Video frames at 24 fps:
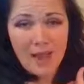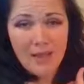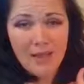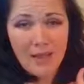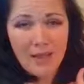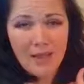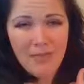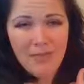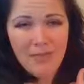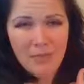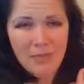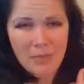
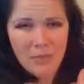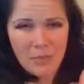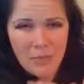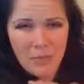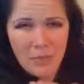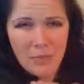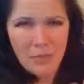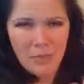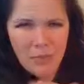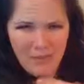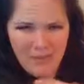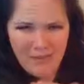there's an
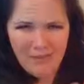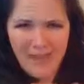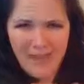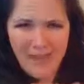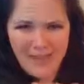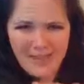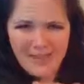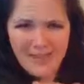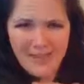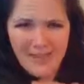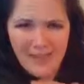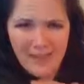important
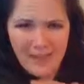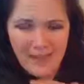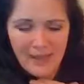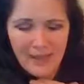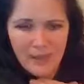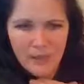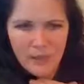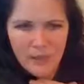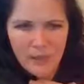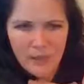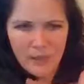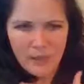lesson in it.
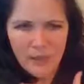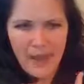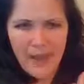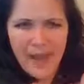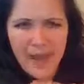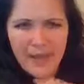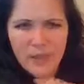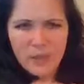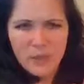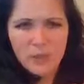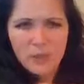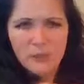So
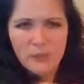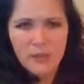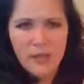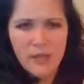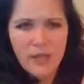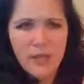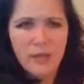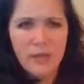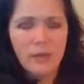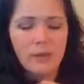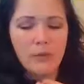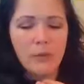as we're
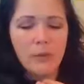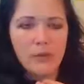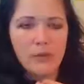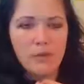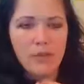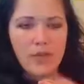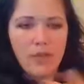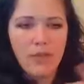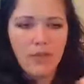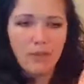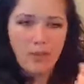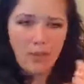reading, I want you
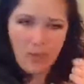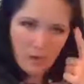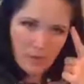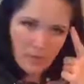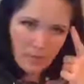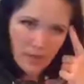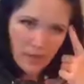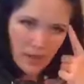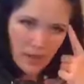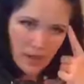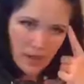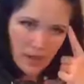to think
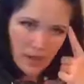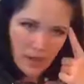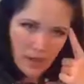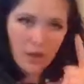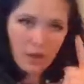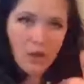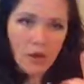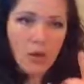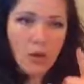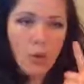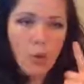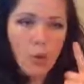about
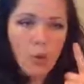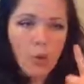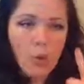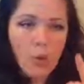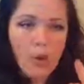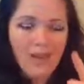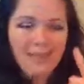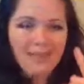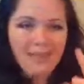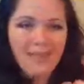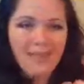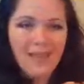
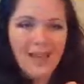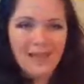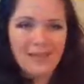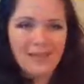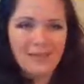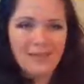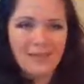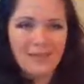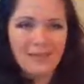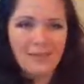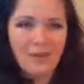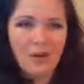what
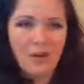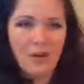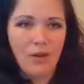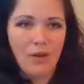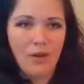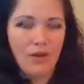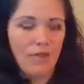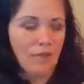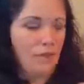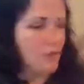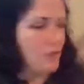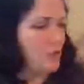lesson the
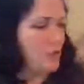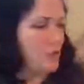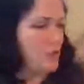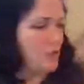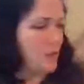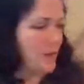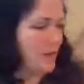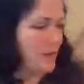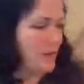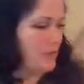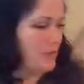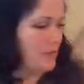author is
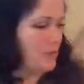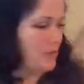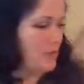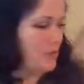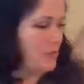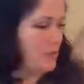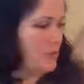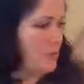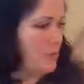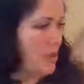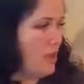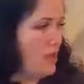trying to
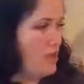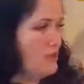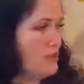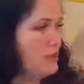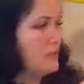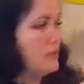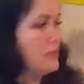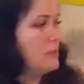teach us.